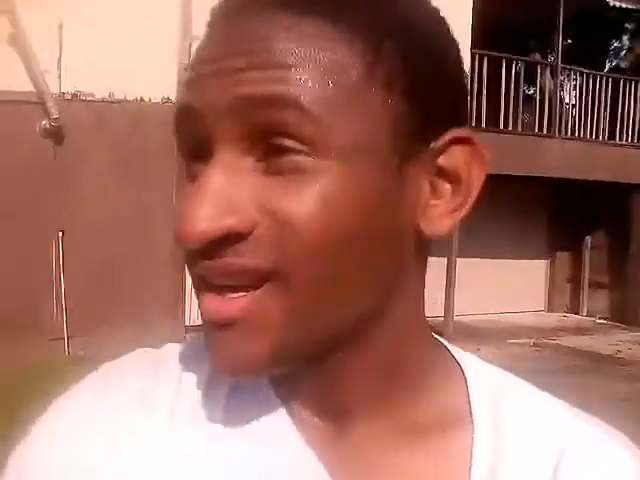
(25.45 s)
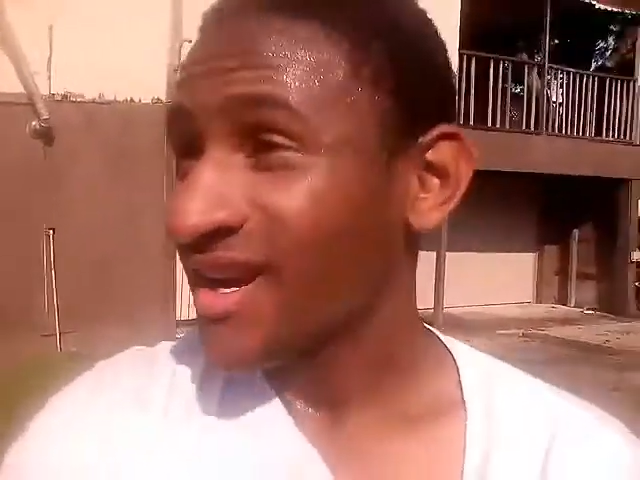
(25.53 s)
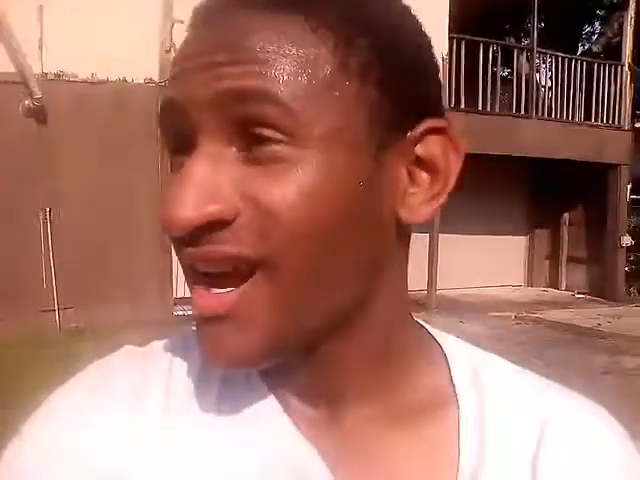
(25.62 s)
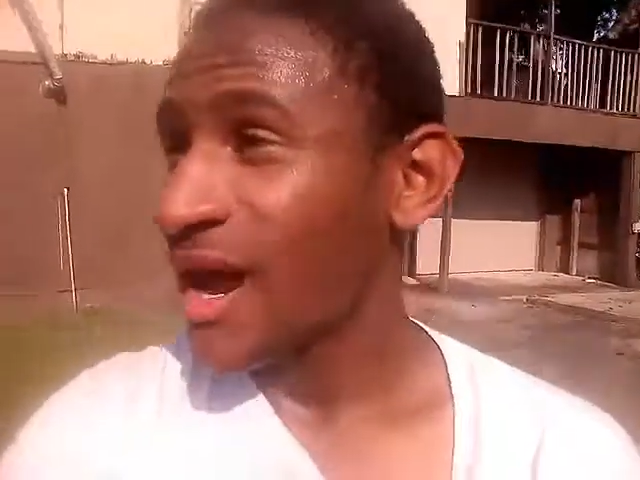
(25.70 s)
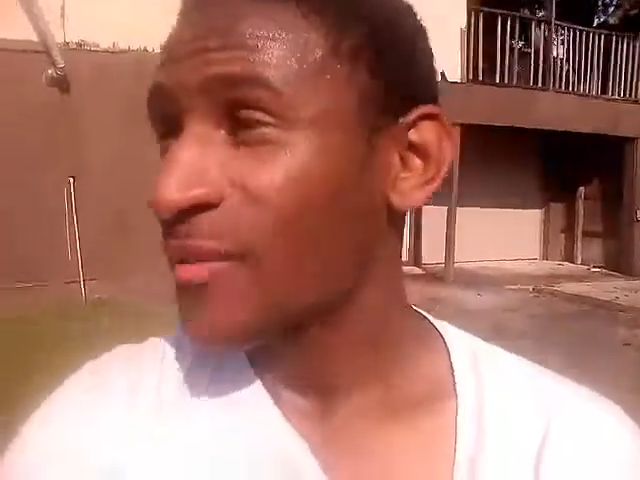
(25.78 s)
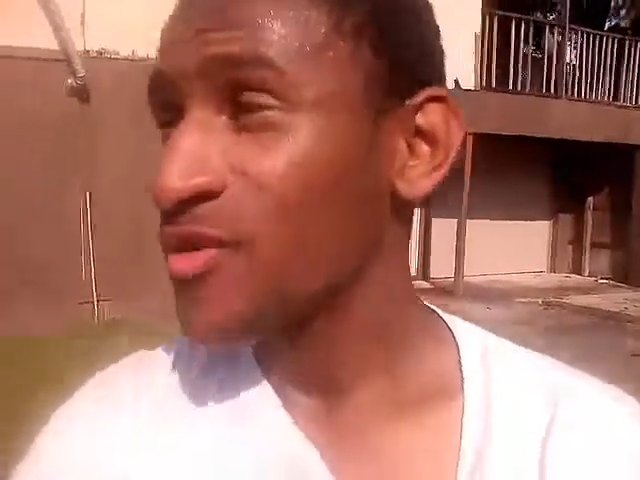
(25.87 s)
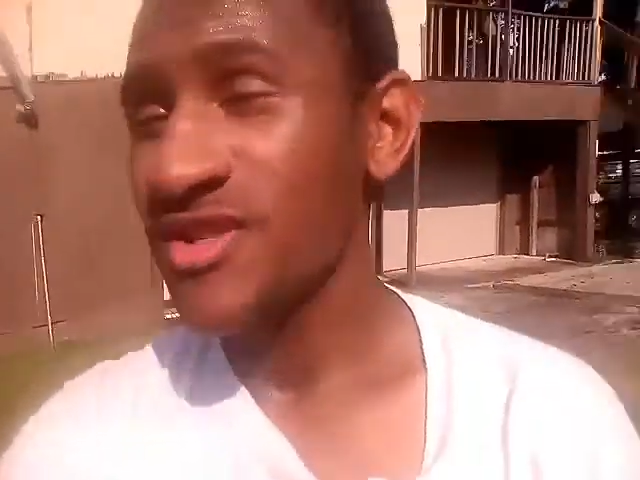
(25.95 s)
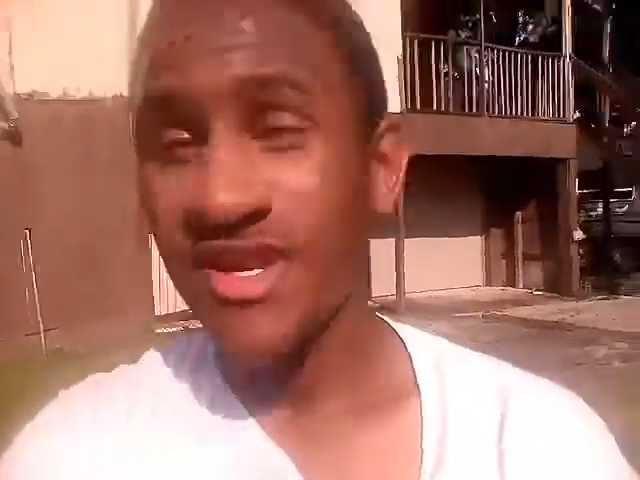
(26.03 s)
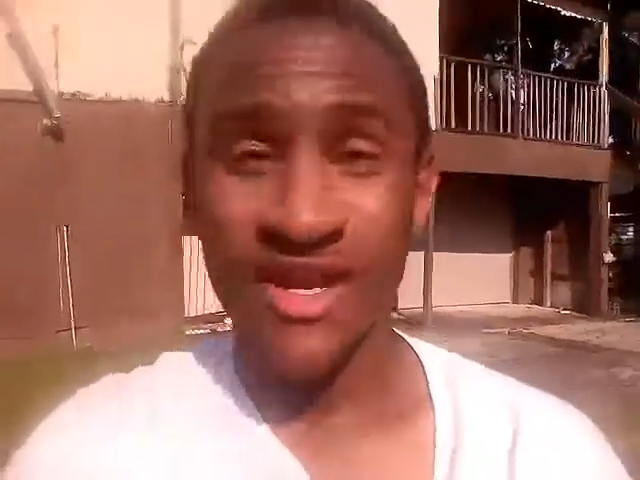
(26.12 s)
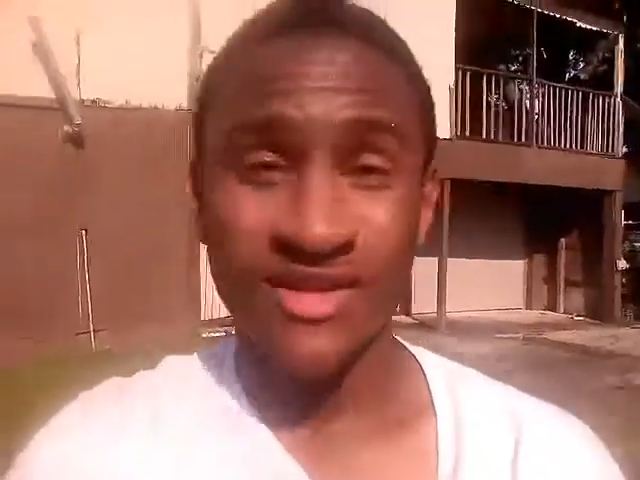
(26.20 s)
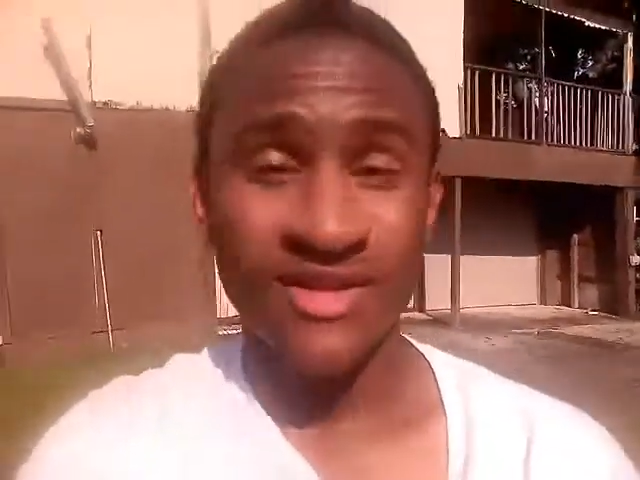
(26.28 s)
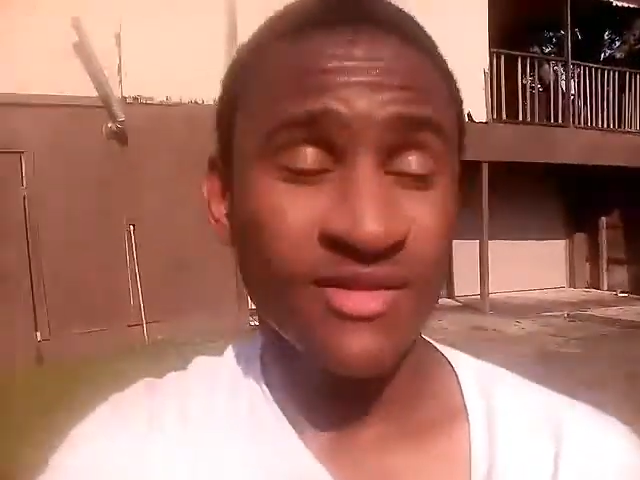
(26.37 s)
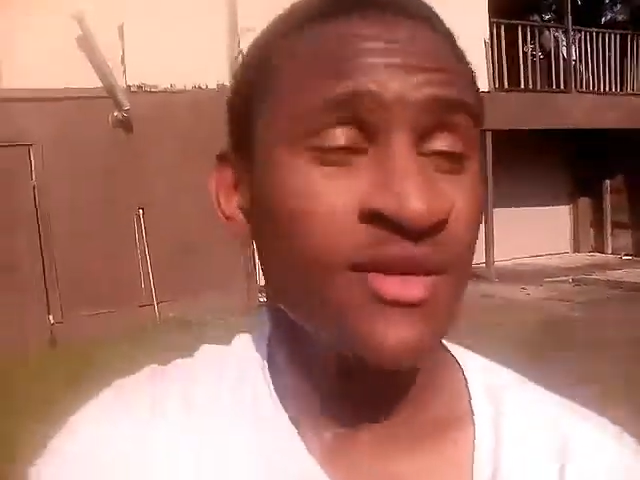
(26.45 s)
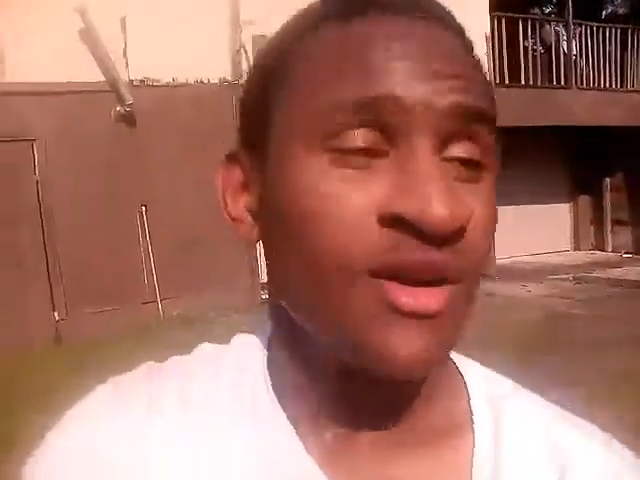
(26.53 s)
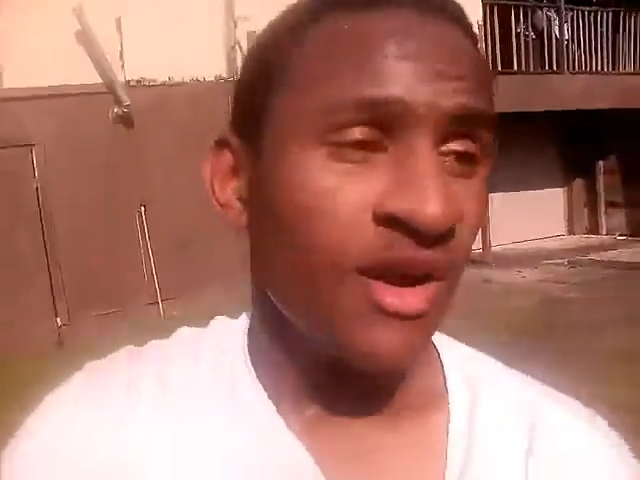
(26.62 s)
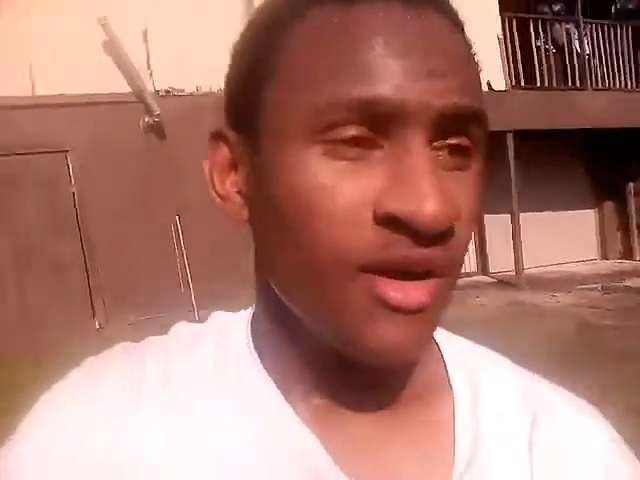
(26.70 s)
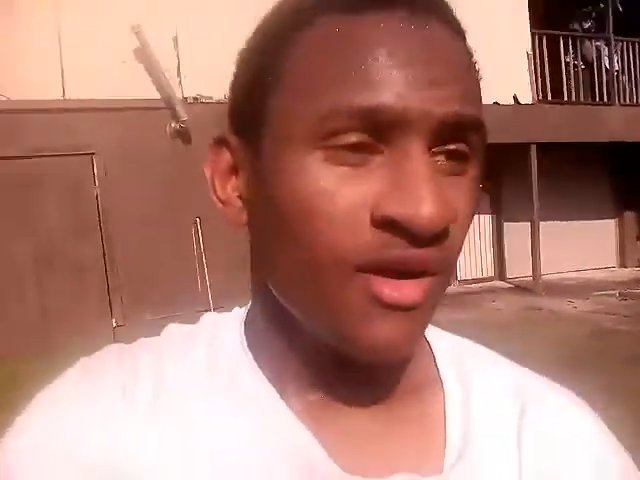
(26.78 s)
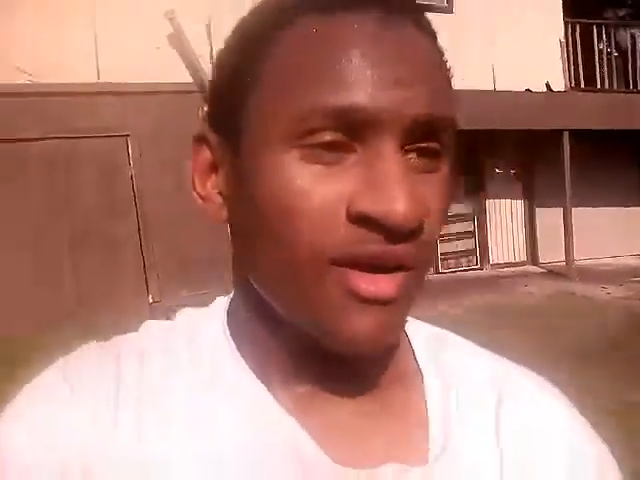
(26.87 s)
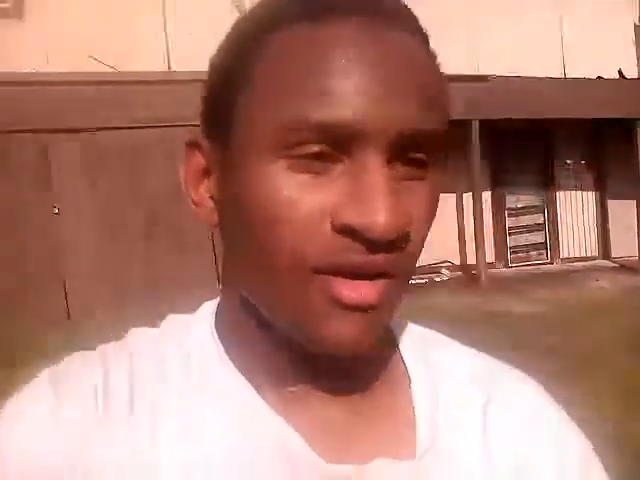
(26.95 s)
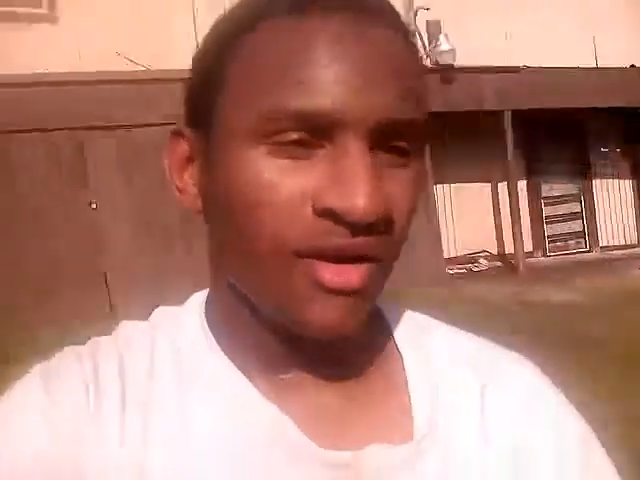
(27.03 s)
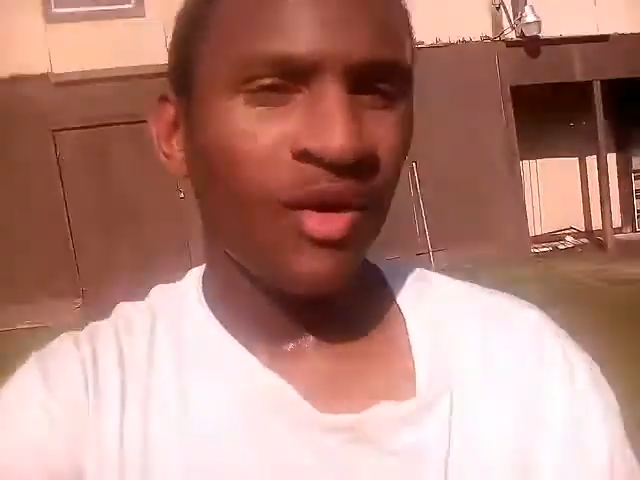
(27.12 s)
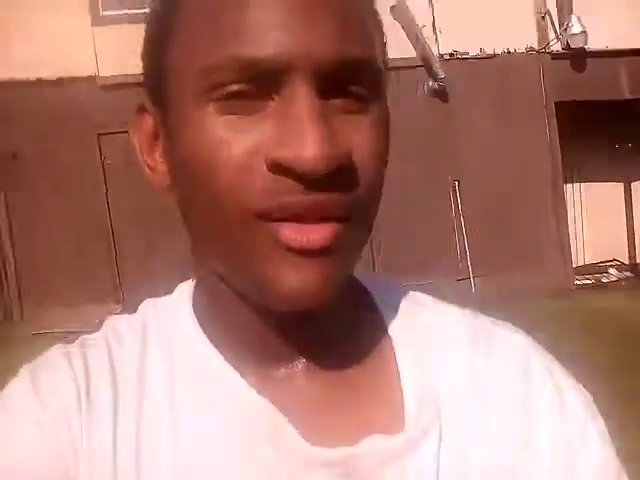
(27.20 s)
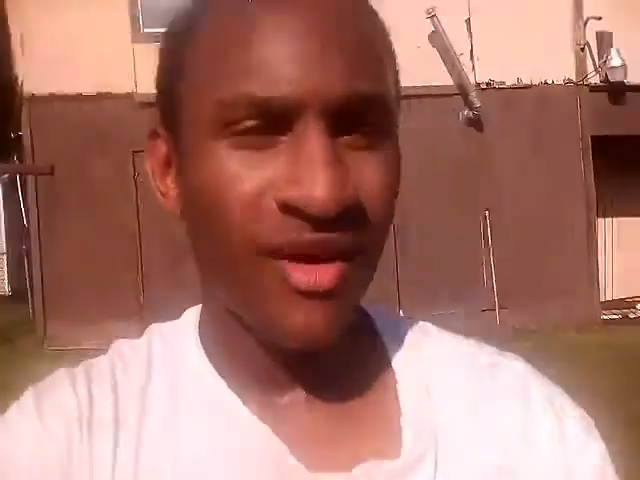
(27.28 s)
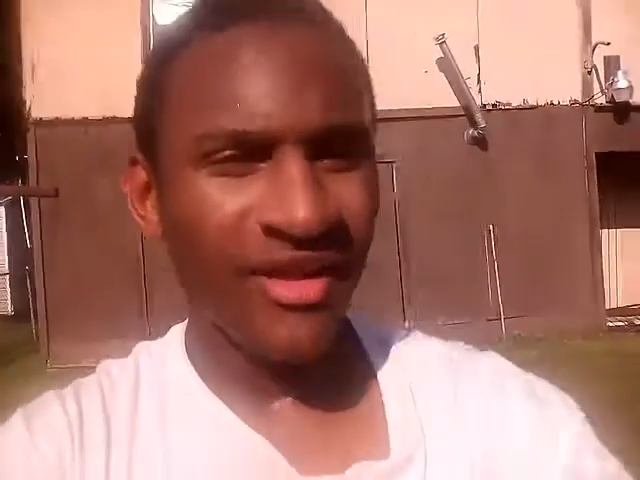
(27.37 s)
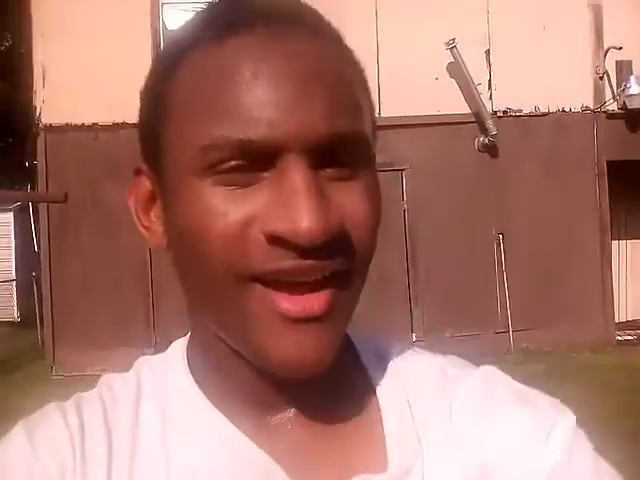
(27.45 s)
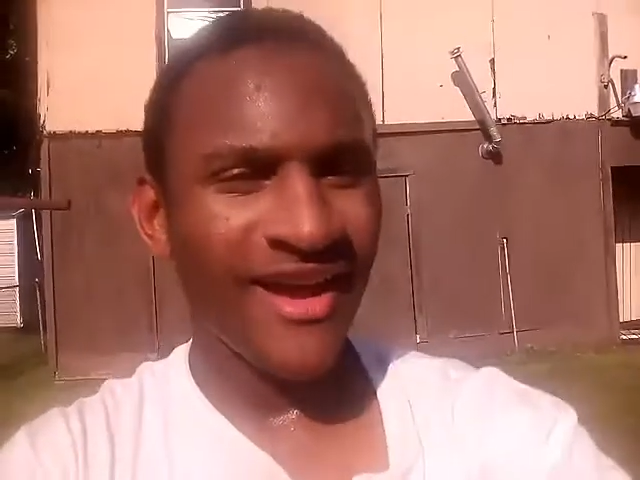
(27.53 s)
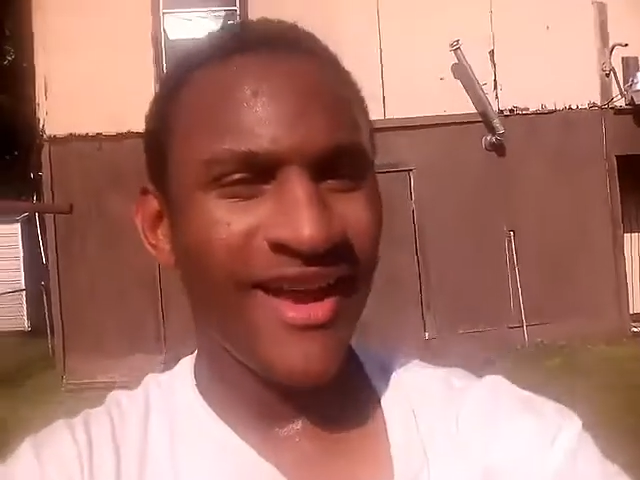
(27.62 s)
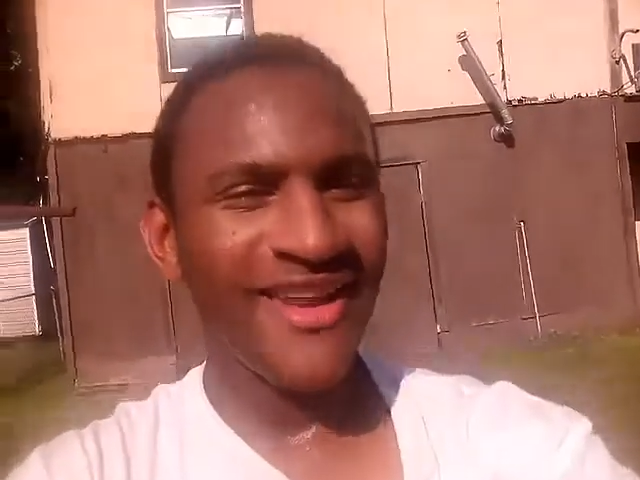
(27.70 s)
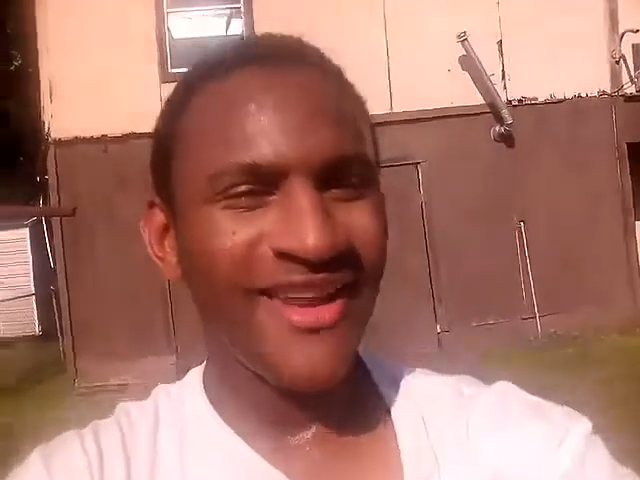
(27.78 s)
I appreciate it though. On the other hand, it's